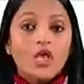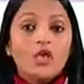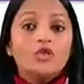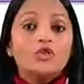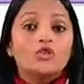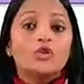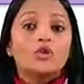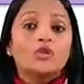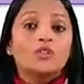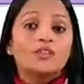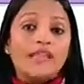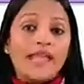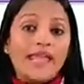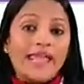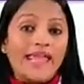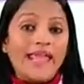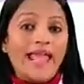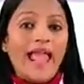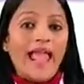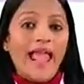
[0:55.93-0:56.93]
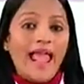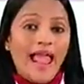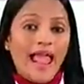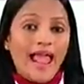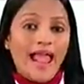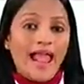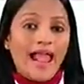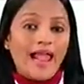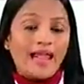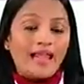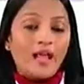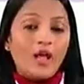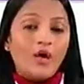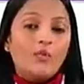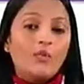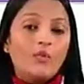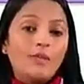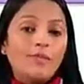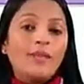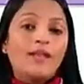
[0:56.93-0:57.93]
So they had
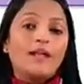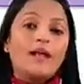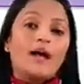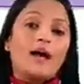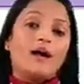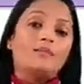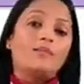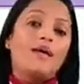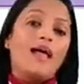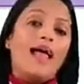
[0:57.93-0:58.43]
will become